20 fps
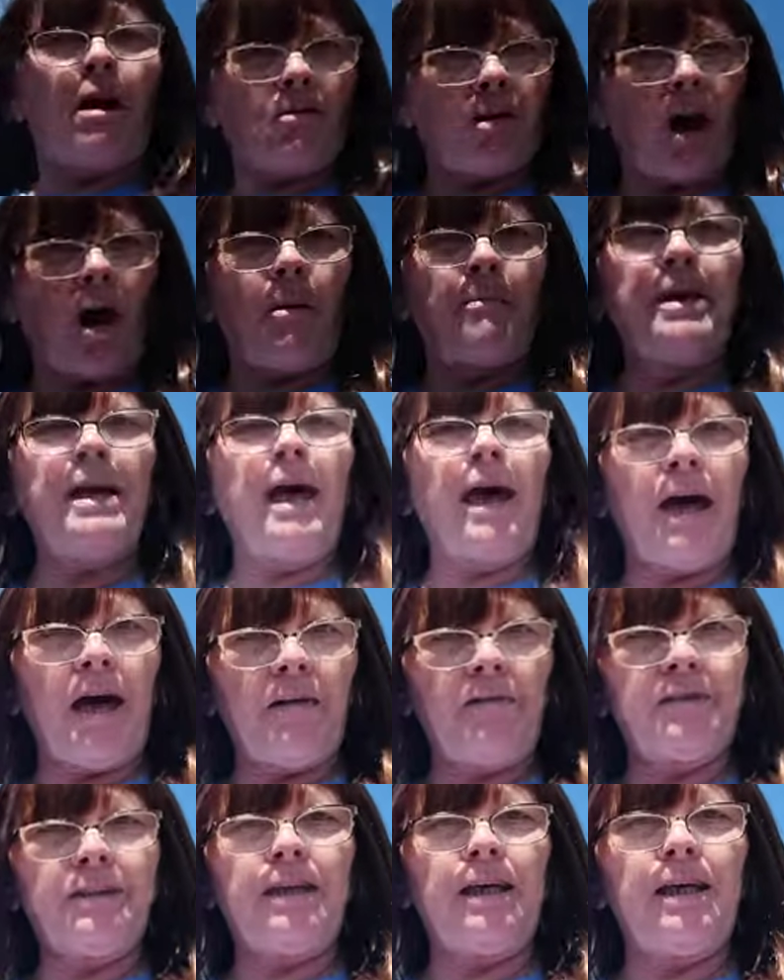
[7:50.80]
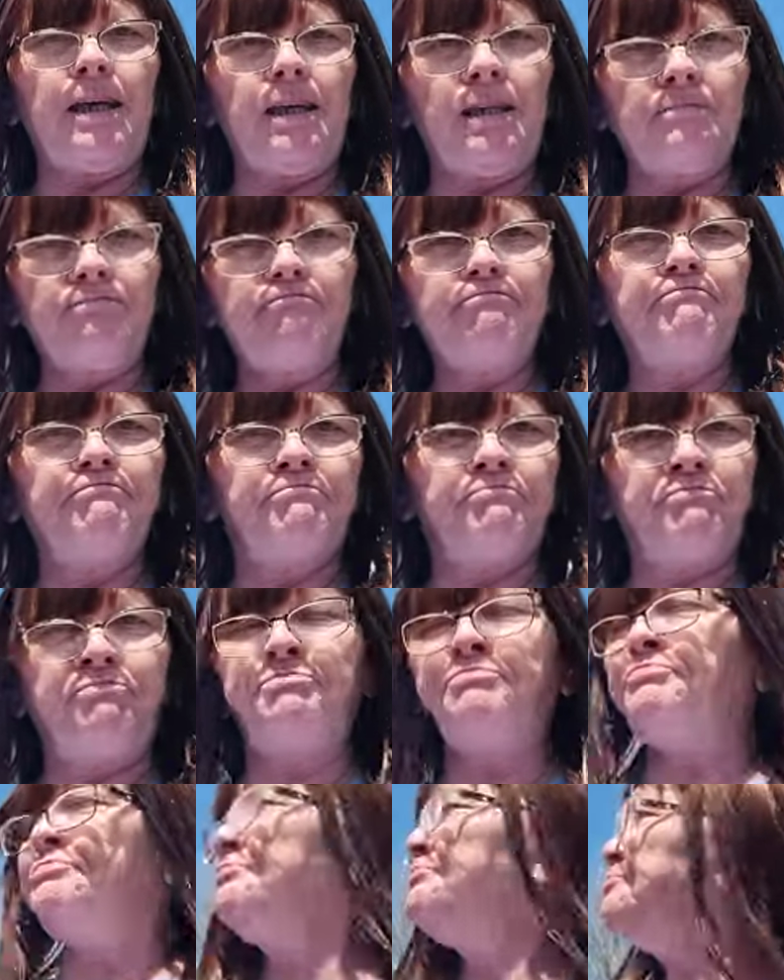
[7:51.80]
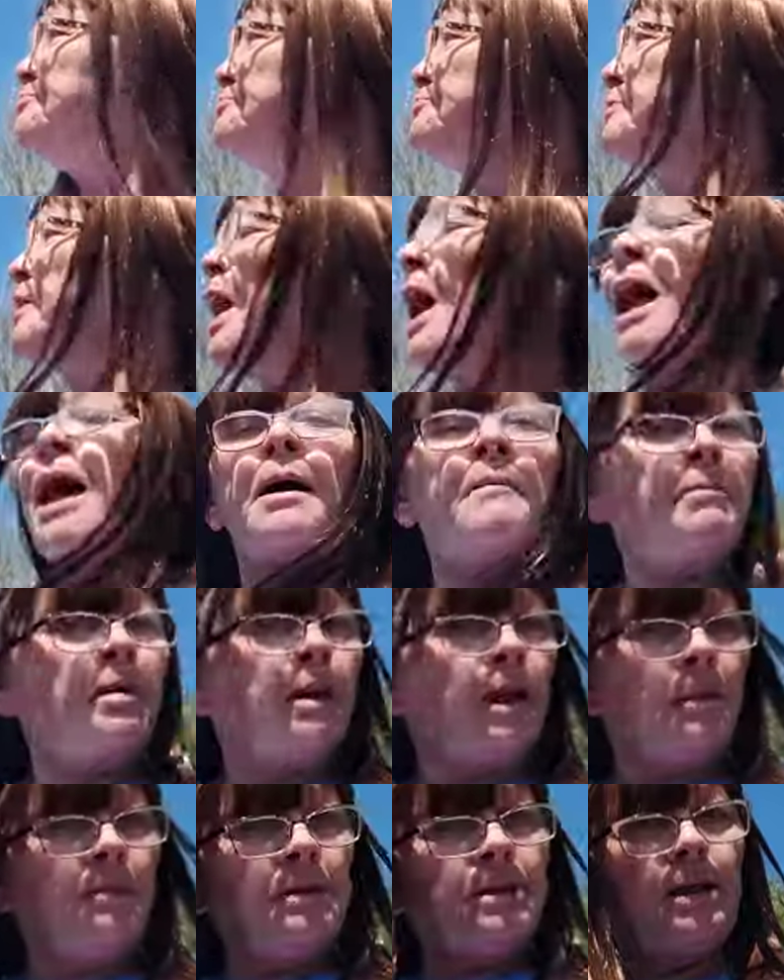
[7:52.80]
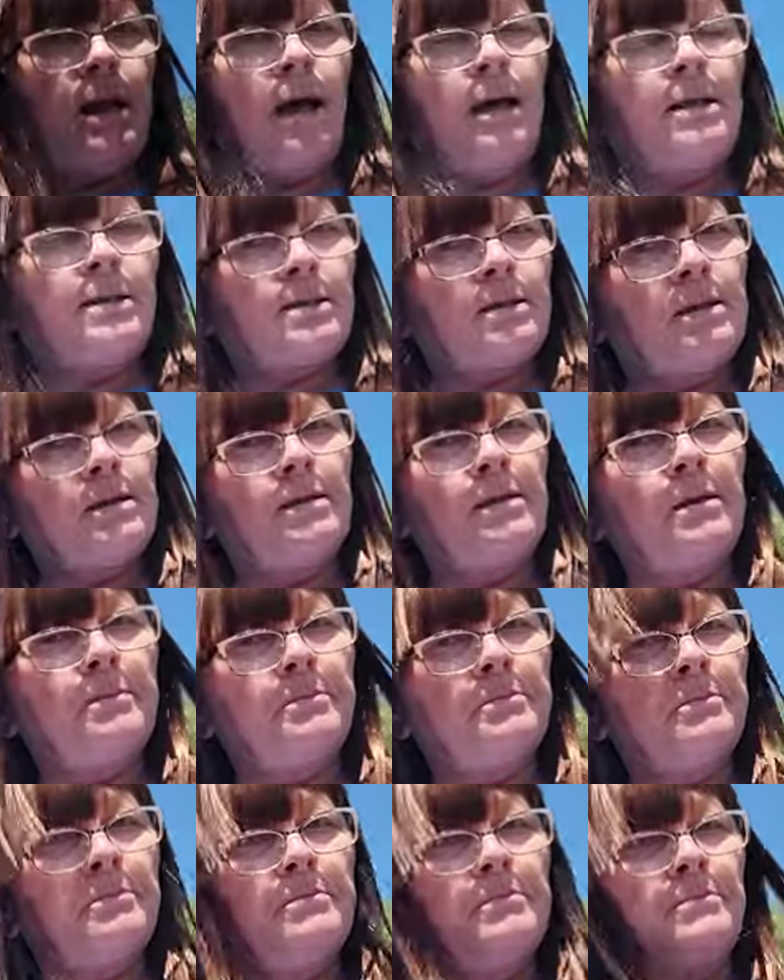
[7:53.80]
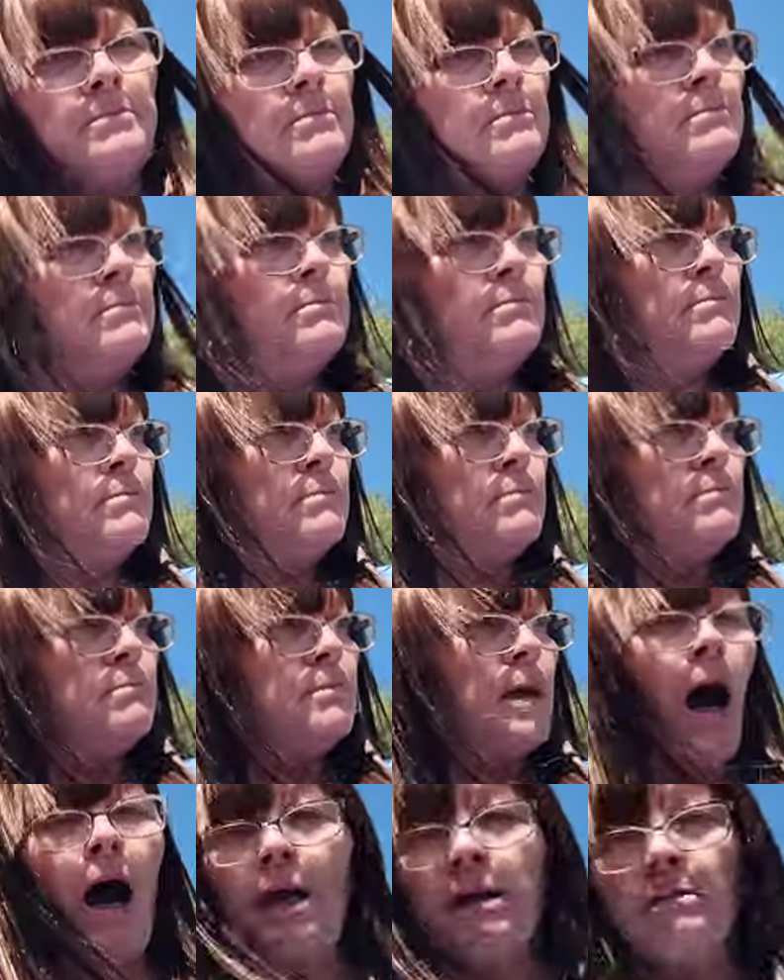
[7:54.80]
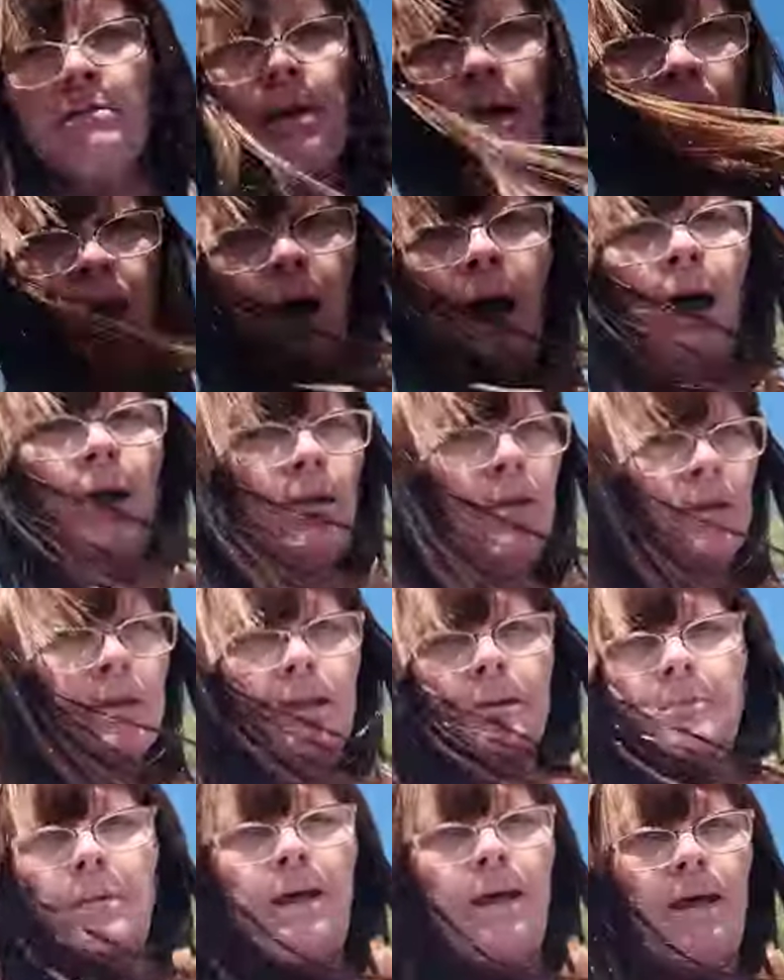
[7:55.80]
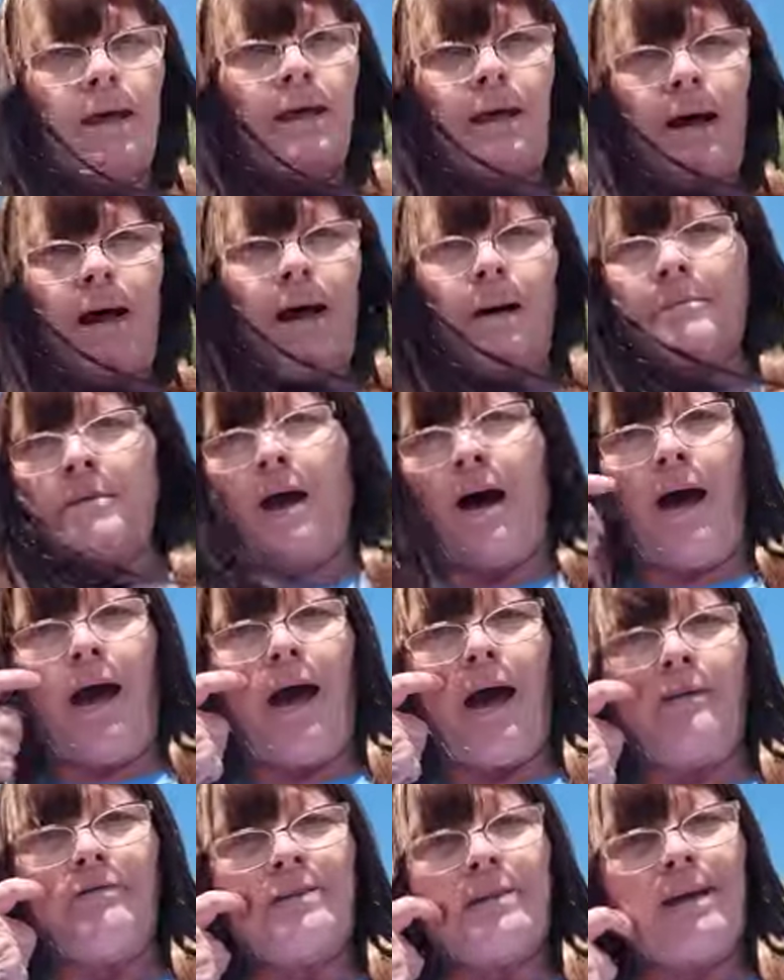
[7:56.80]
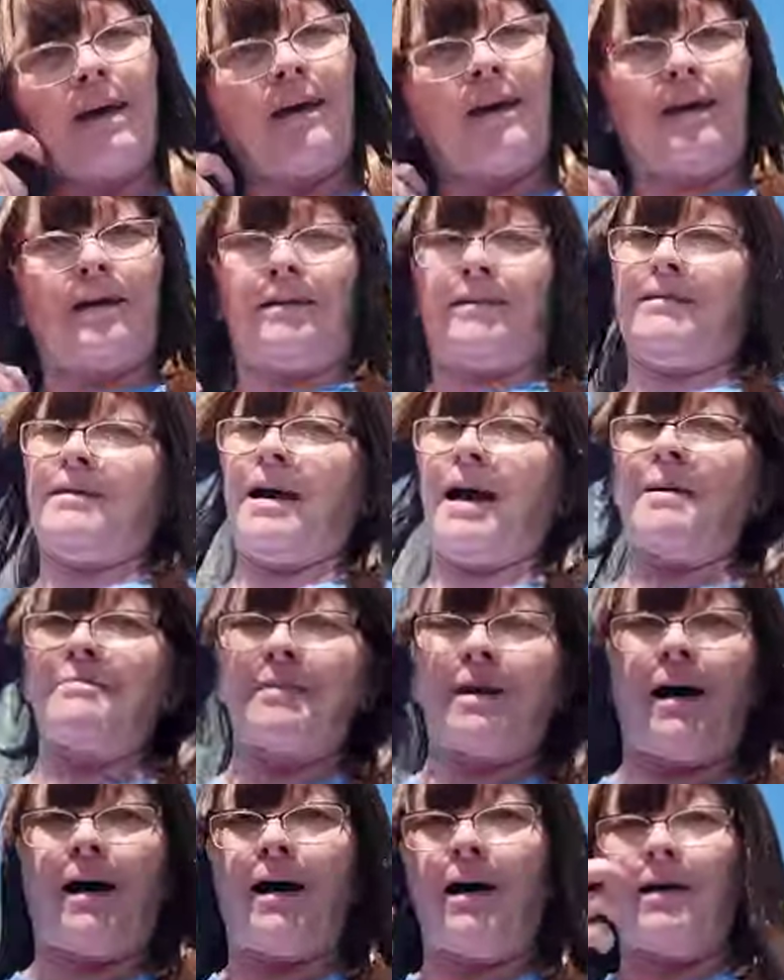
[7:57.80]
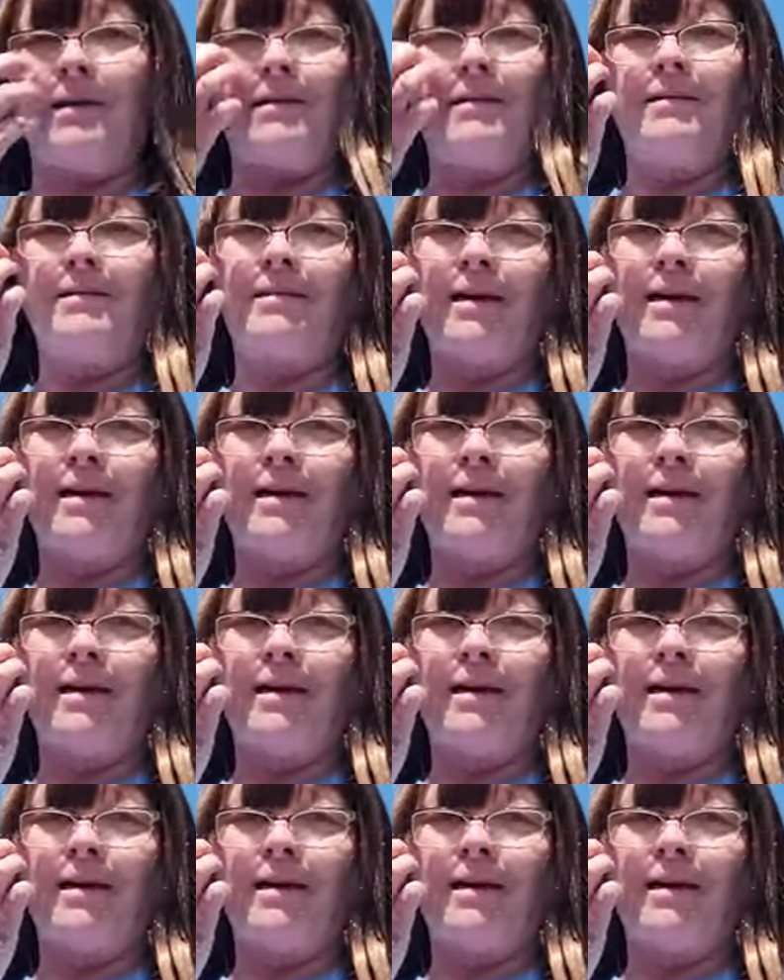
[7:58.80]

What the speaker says: Y'all call me half dead. But let me tell you something. I don't care. Look at me. I'm not half dead. I'm not.